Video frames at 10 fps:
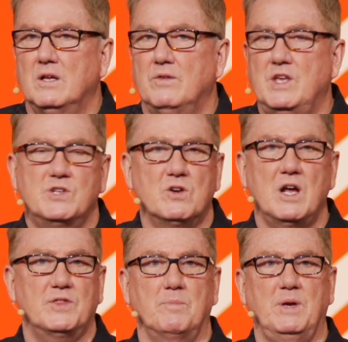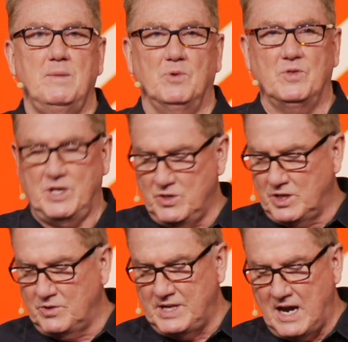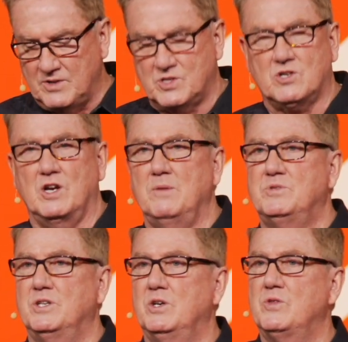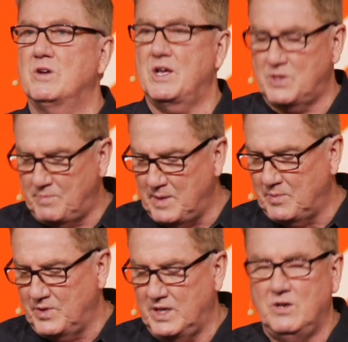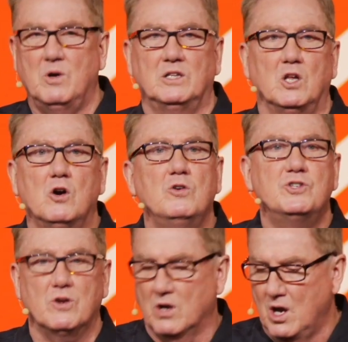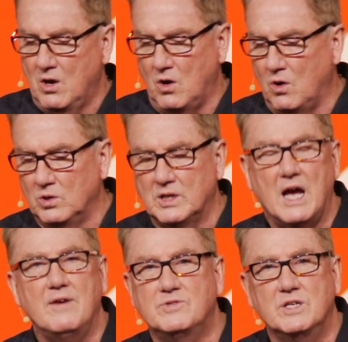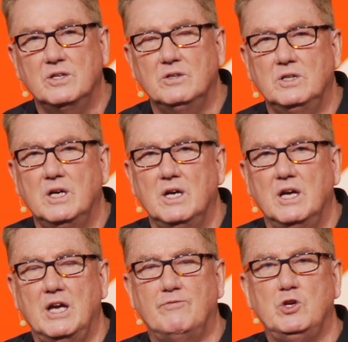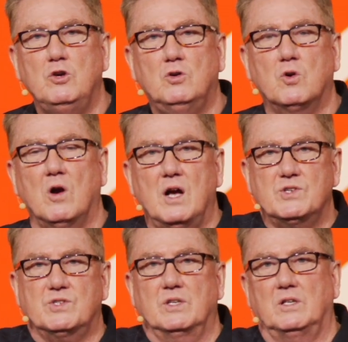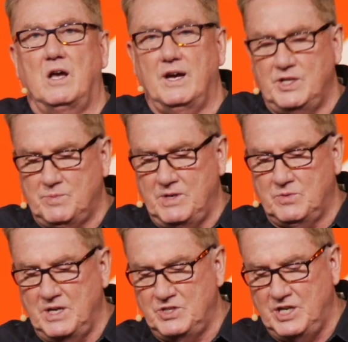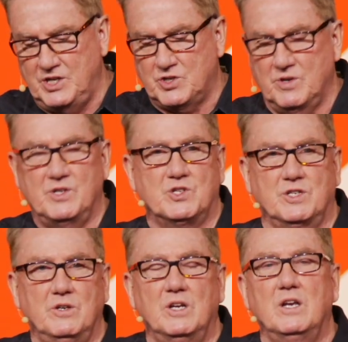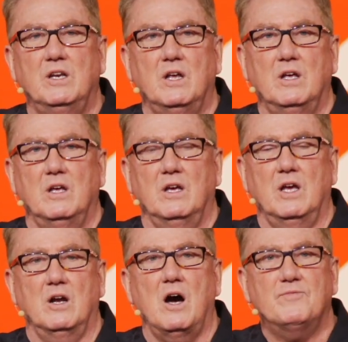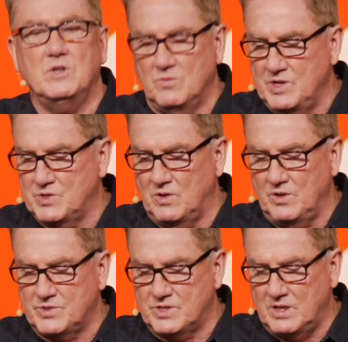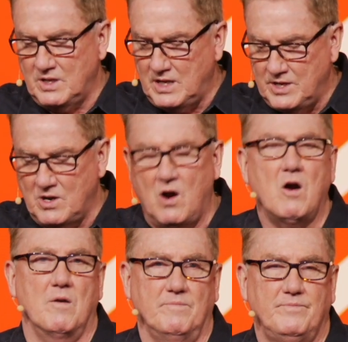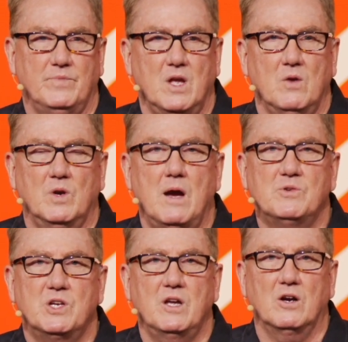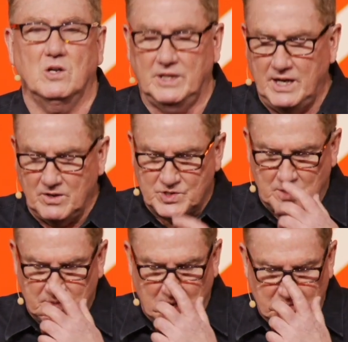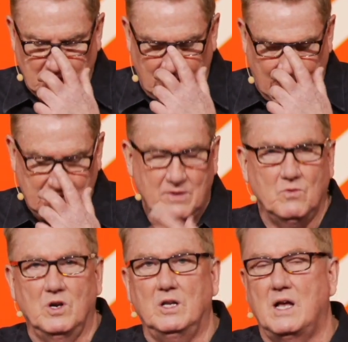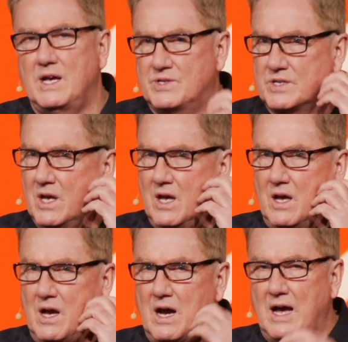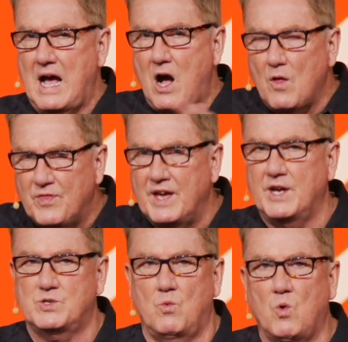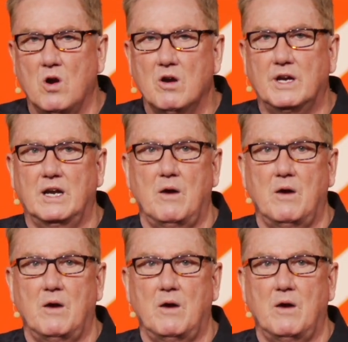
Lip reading: These are not the people that you go downstream to. They're not the people that you unload your whole life to. If you cross the lines between teacher and student, it often results in harm. When I was a younger leader, sometimes I didn't realize how things work, and